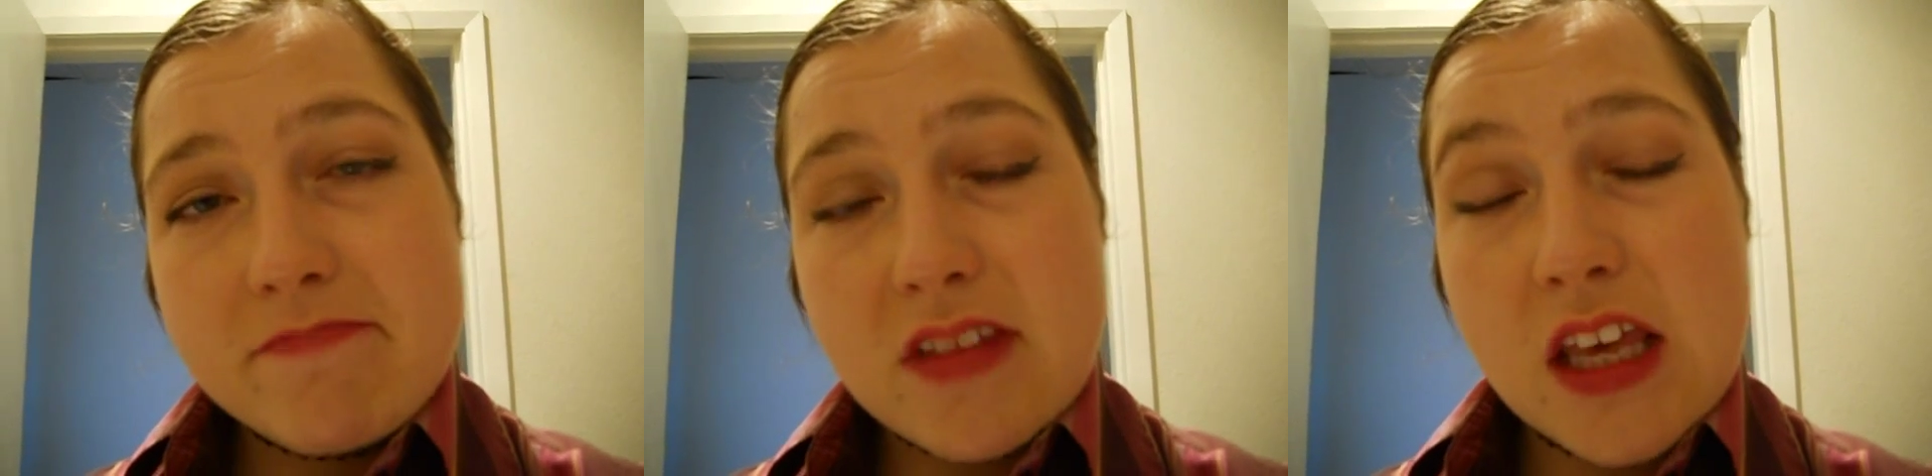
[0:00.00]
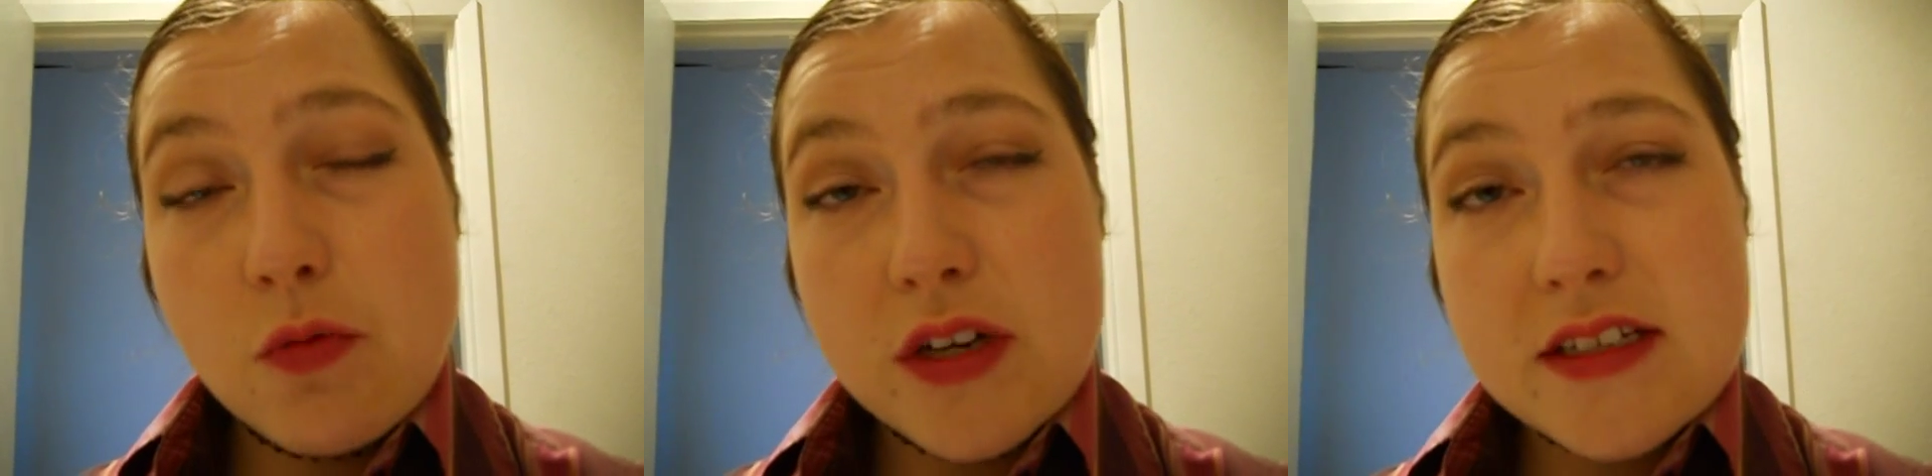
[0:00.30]

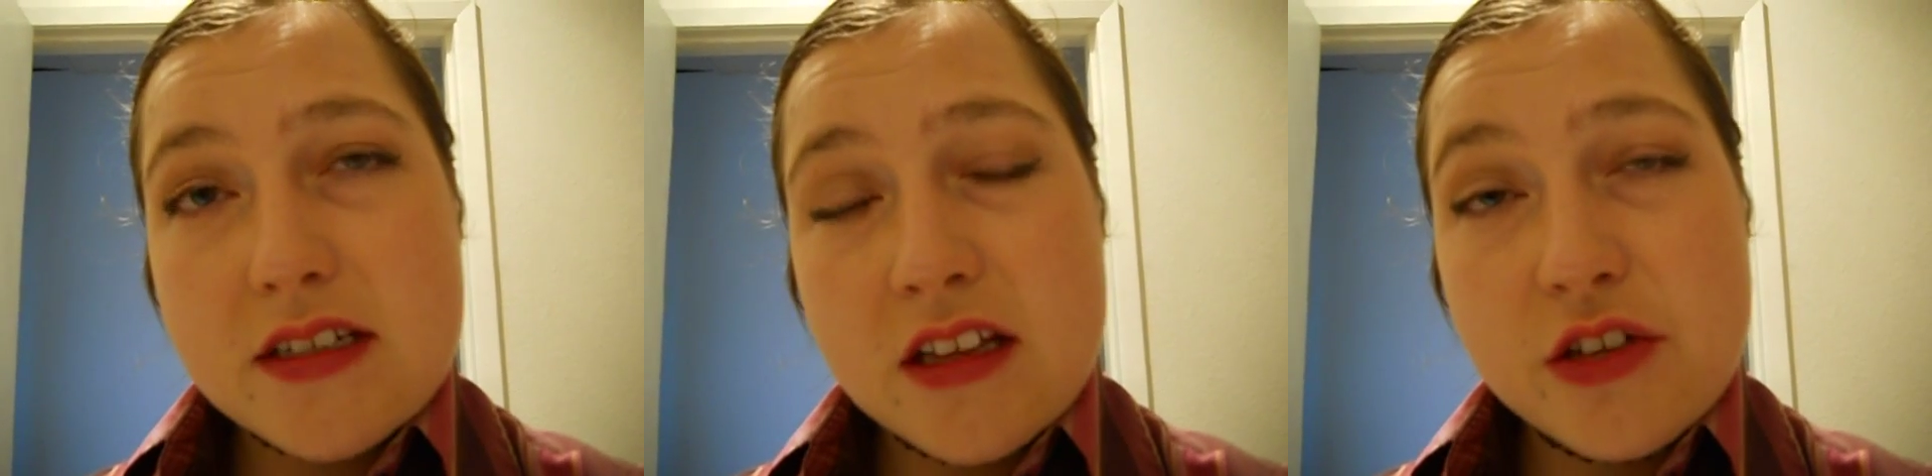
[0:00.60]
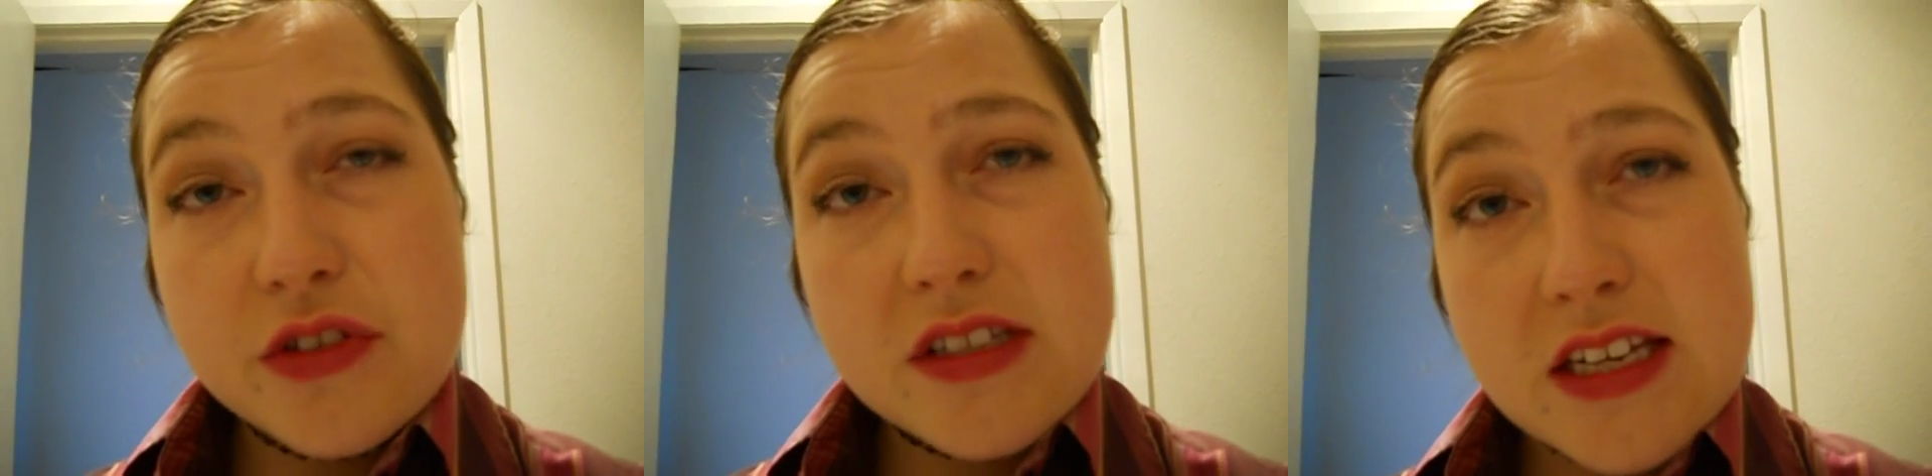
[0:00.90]
he went a
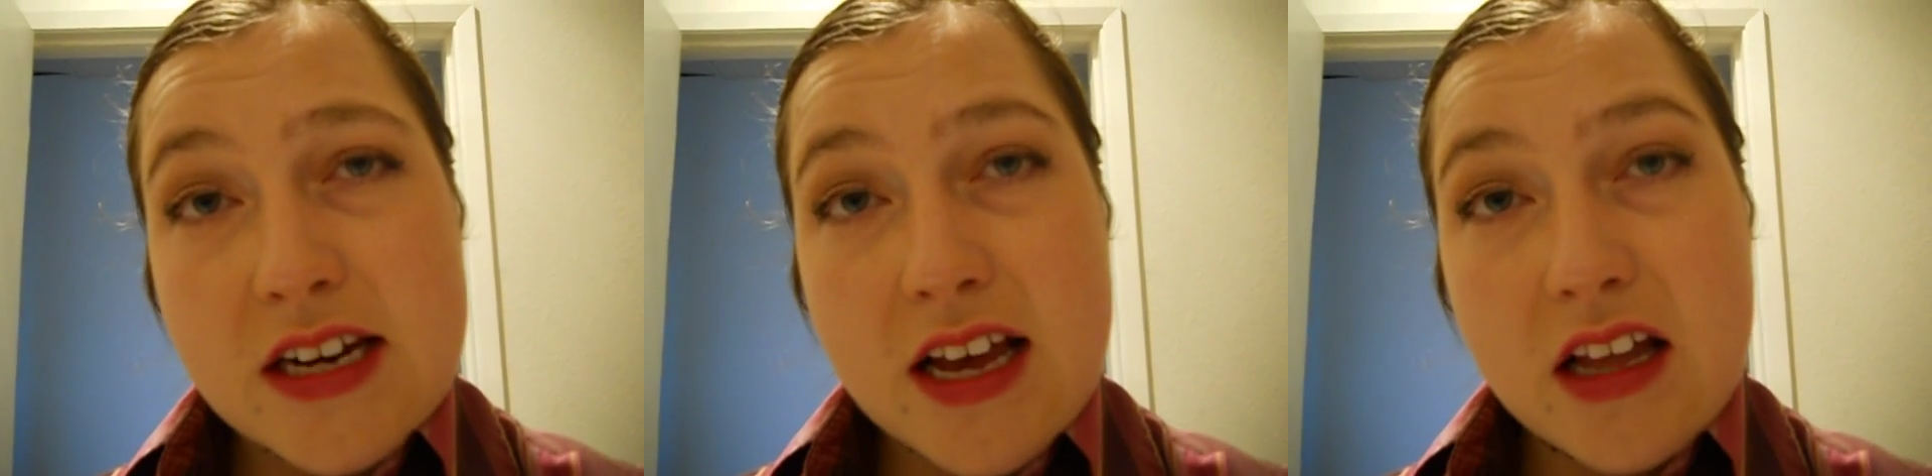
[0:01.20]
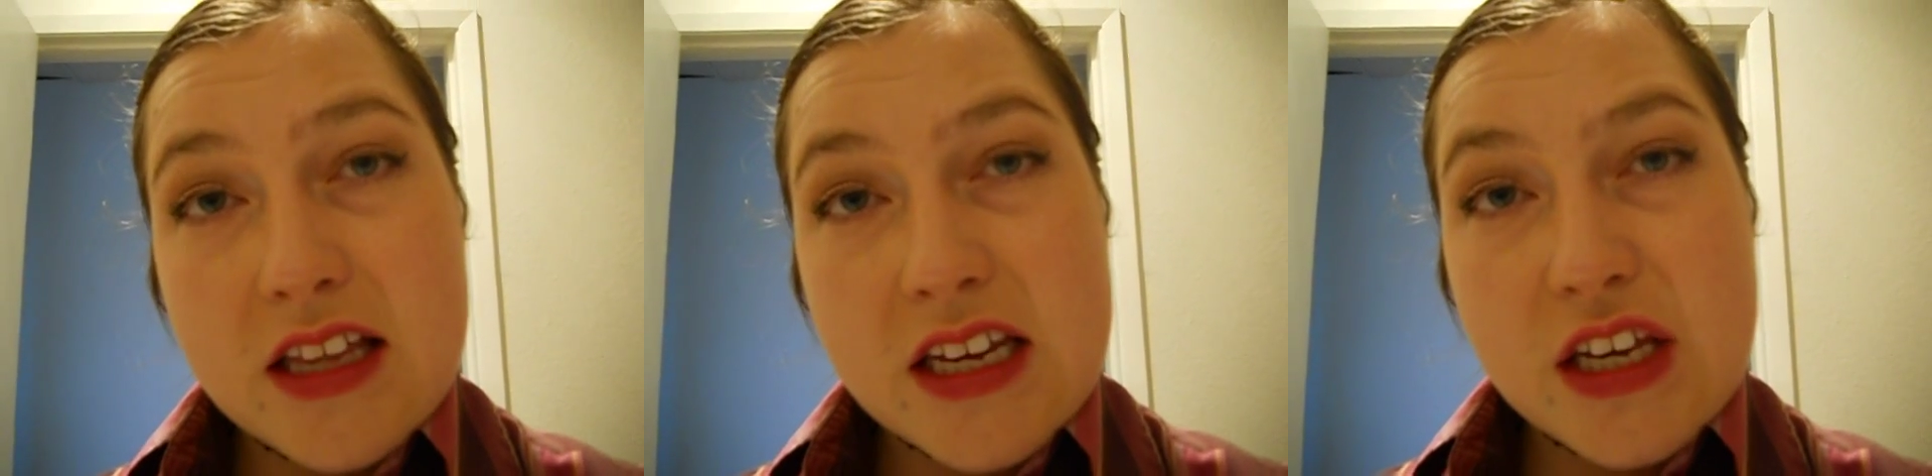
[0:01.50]
little
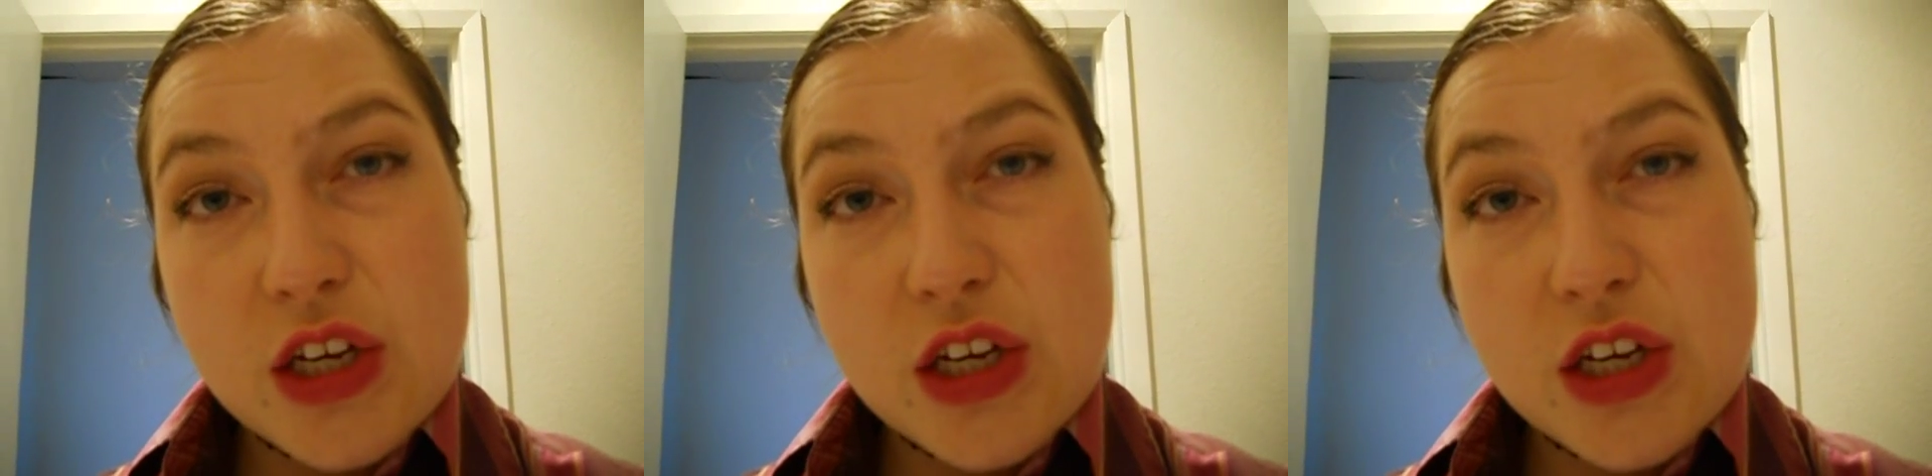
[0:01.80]
senile, and he